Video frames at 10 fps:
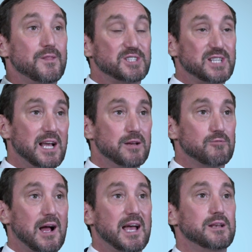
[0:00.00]
The second
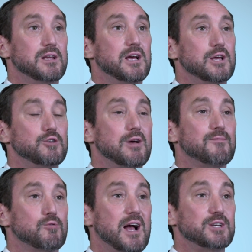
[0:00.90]
right, you
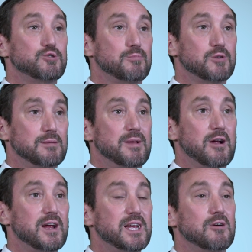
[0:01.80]
have the right to a
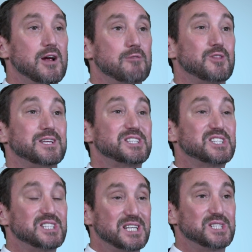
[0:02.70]
preliminary hearing within
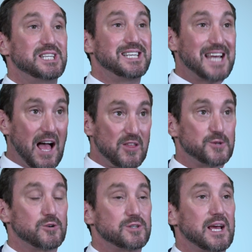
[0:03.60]
60
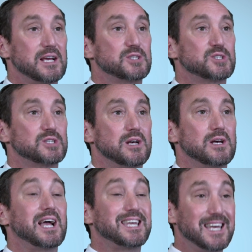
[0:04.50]
calendar days.
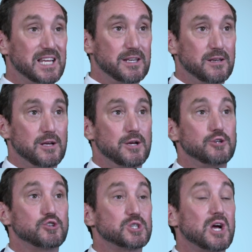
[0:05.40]
Again,
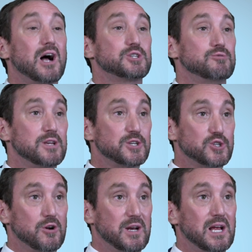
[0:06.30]
you should talk to an
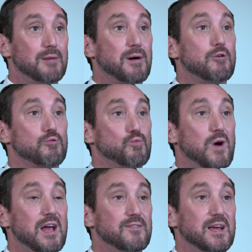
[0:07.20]
attorney about
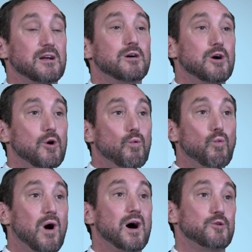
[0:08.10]
waiving
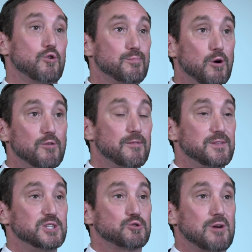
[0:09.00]
one or both of
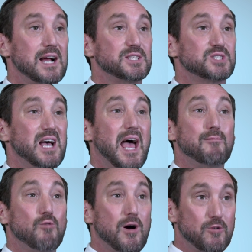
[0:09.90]
these rights
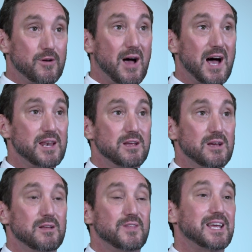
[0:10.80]
and whether or not
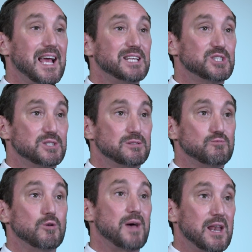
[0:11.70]
the case
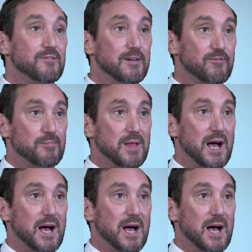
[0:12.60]
will benefit from